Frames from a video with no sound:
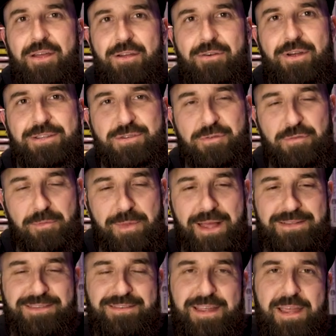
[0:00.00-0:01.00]
Right. So from
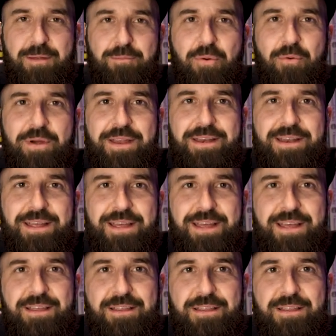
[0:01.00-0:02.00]
that standpoint,
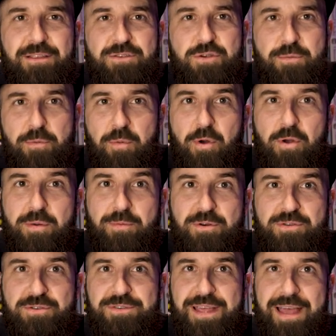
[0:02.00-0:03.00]
Super Bowl
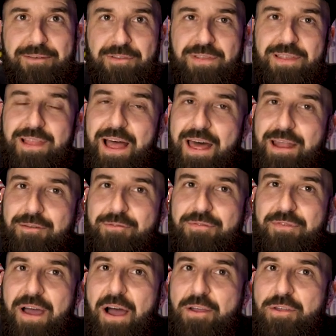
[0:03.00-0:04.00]
commercials have a lot of
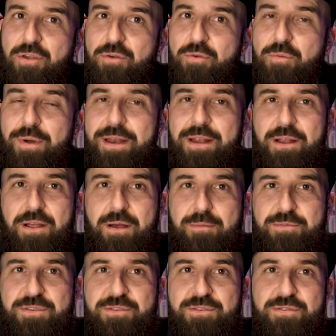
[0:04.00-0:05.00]
value when it
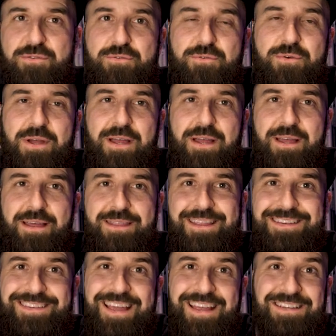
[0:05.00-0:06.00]
comes to the
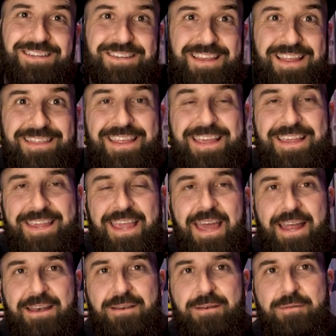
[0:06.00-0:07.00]
attention that they
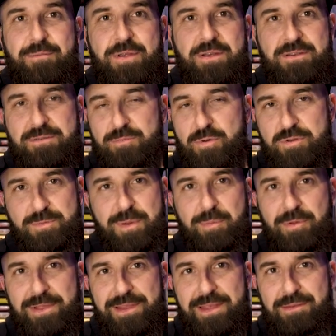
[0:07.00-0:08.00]
get because most
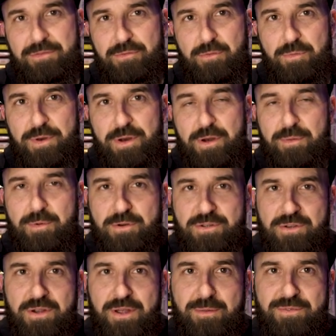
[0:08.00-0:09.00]
people leave the room when a
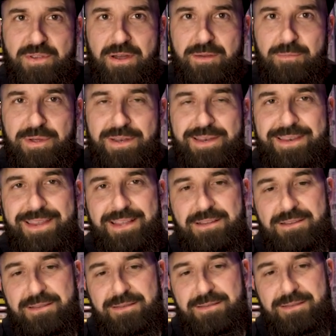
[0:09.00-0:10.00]
commercial comes on, but
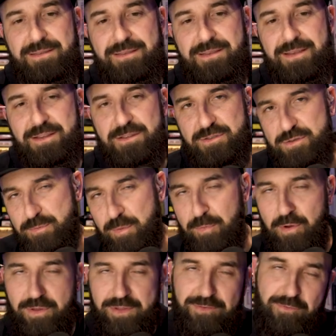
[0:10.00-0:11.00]
then in the Super
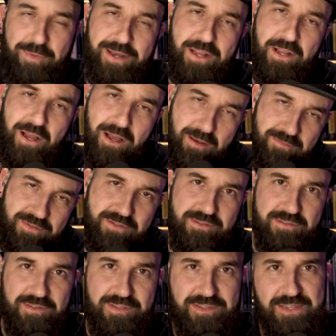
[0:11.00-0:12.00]
Bowl, everybody comes
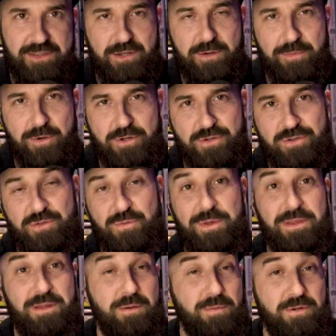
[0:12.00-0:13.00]
to see the commercials when
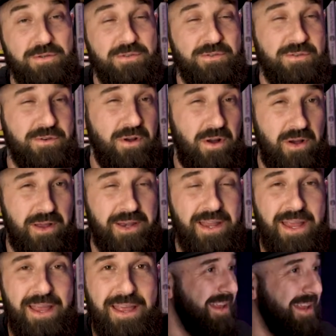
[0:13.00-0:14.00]
the commercials are on.
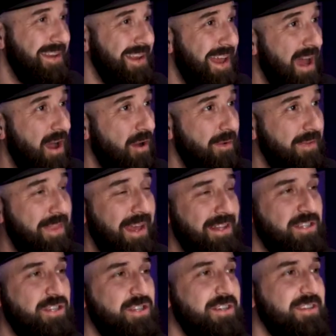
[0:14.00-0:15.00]
Now
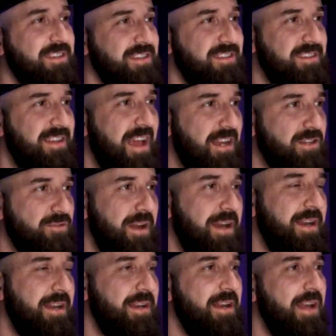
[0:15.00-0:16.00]
that's just
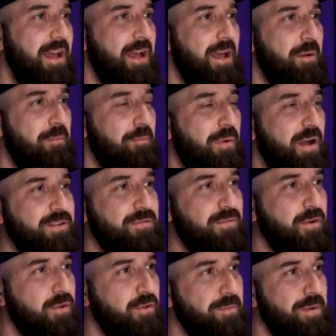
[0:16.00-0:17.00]
exaggerated much
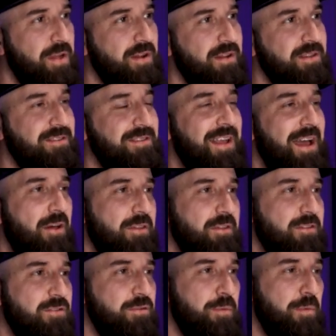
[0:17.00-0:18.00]
further because now the
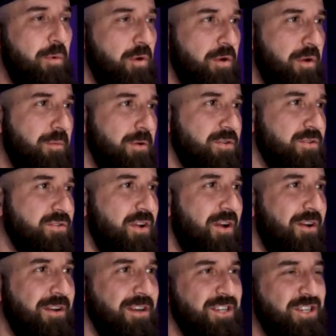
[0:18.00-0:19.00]
Super Bowl commercials
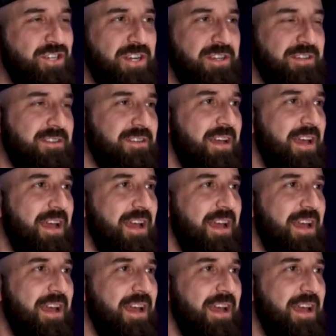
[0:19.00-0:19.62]
aren't just